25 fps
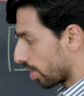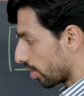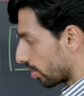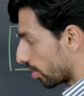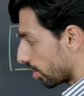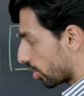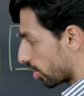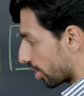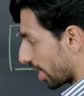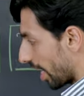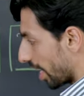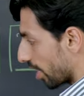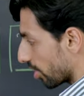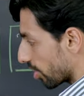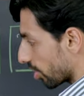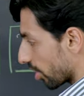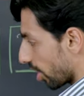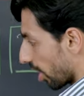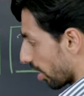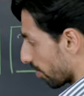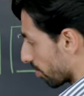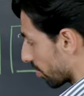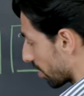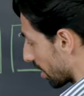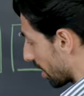The change
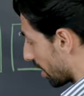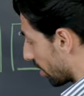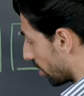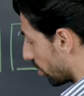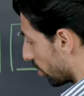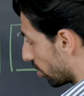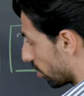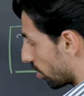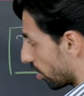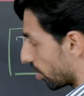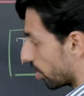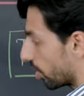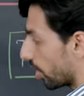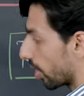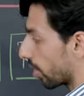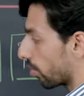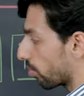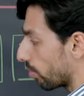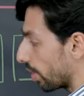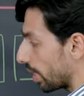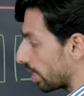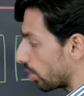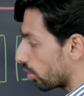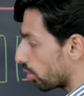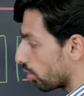comes in the
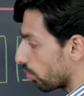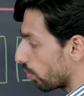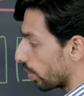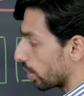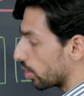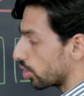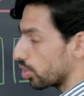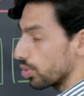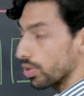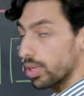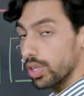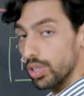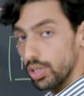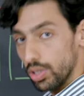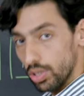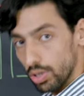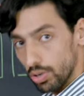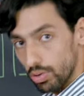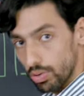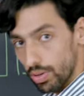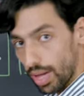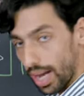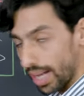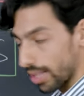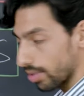degree to which you can
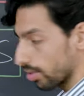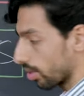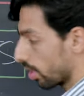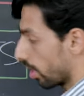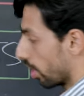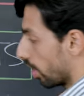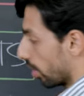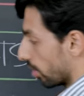do that.